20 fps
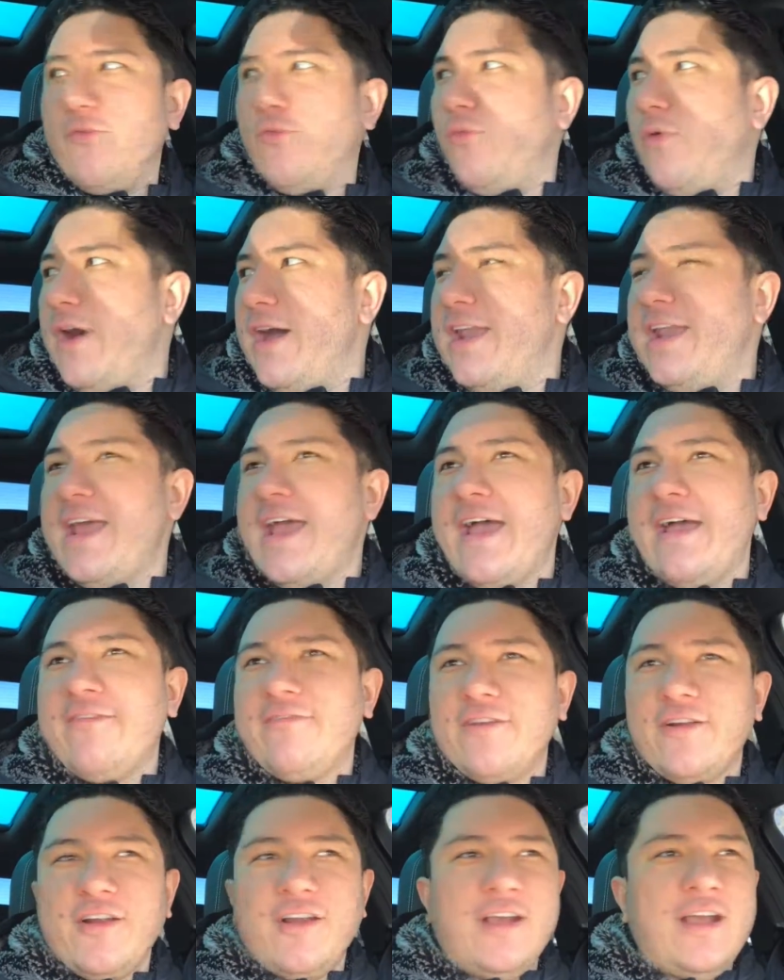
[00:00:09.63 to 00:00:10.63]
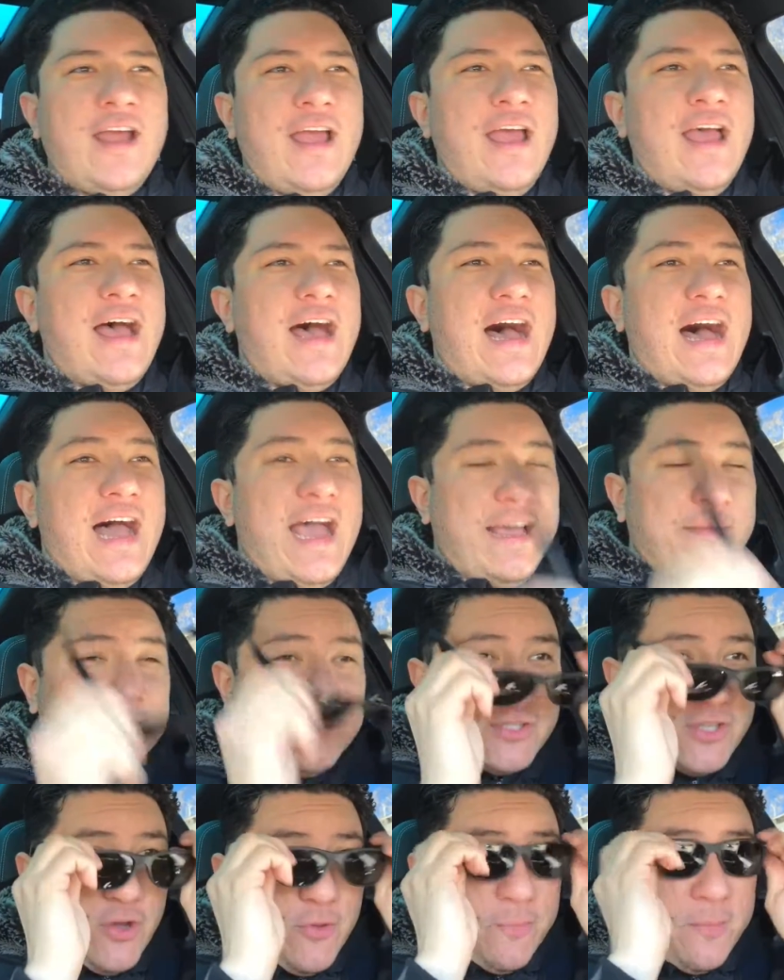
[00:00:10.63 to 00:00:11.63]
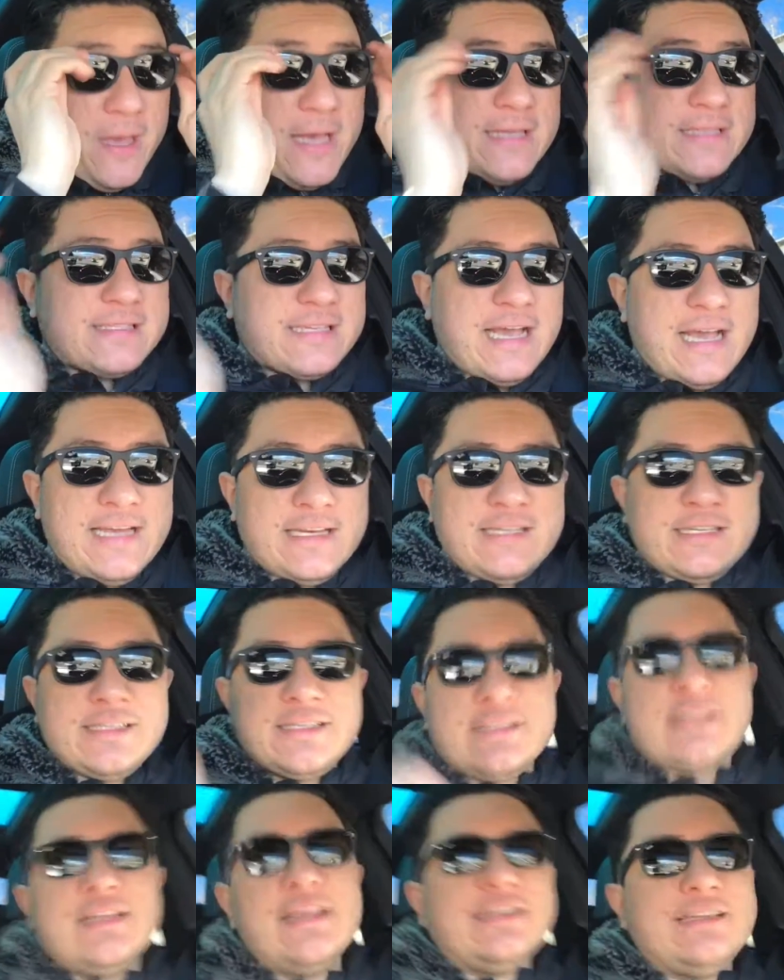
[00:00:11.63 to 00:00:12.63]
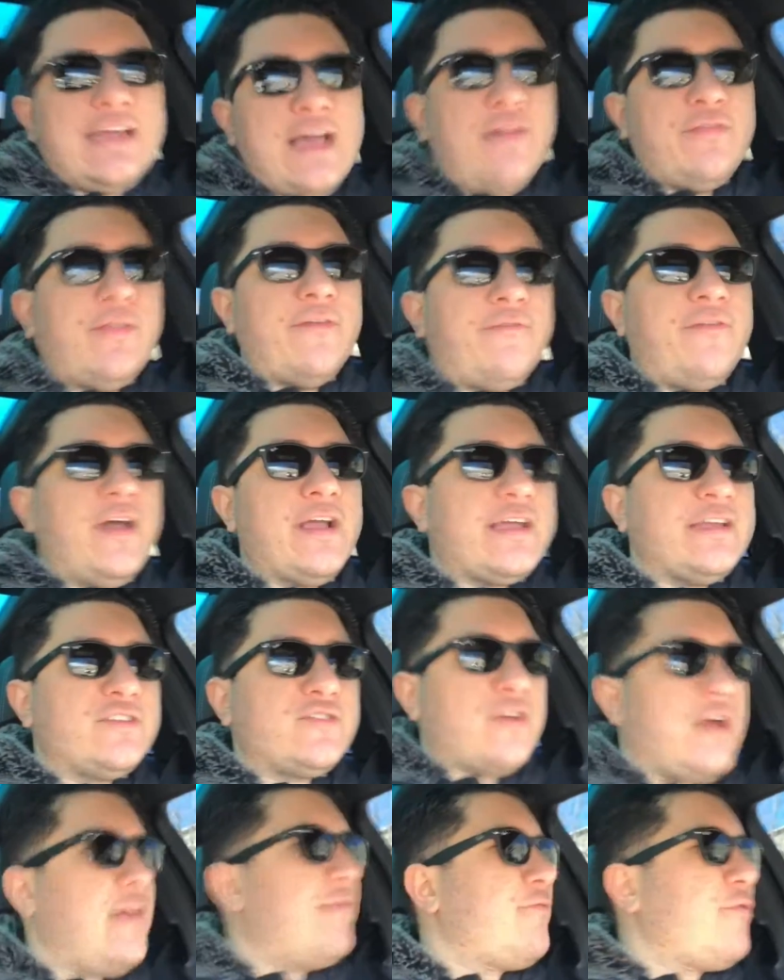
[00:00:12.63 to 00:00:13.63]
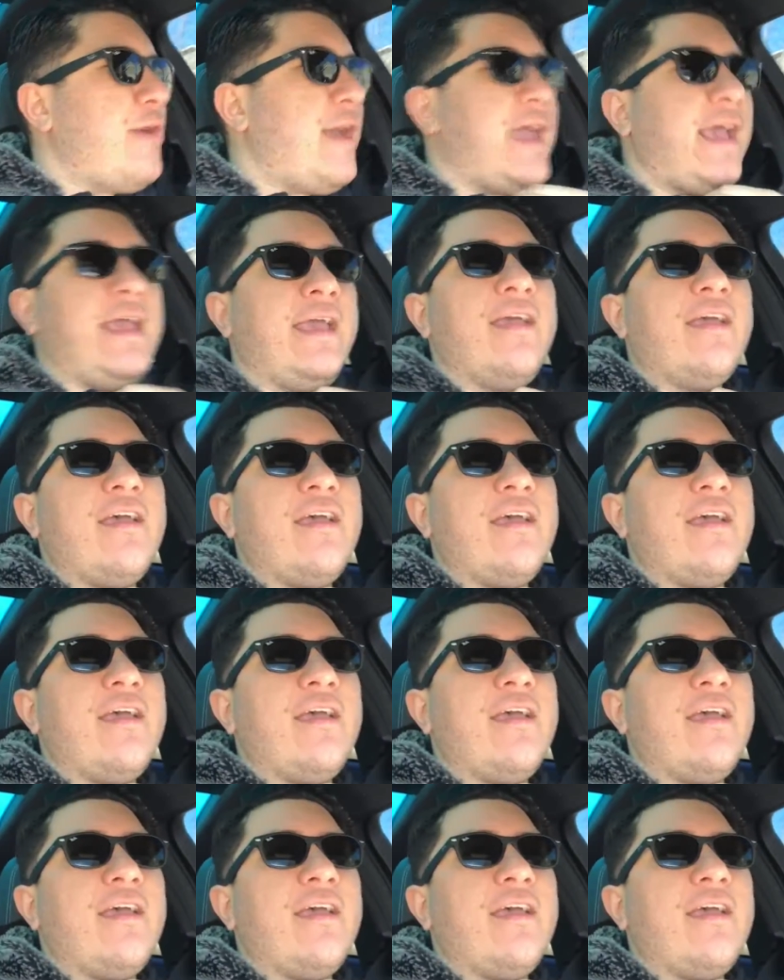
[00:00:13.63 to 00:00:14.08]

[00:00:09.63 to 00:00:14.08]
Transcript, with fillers: Whatever. I am so pissed I just slid down the fucking driveway.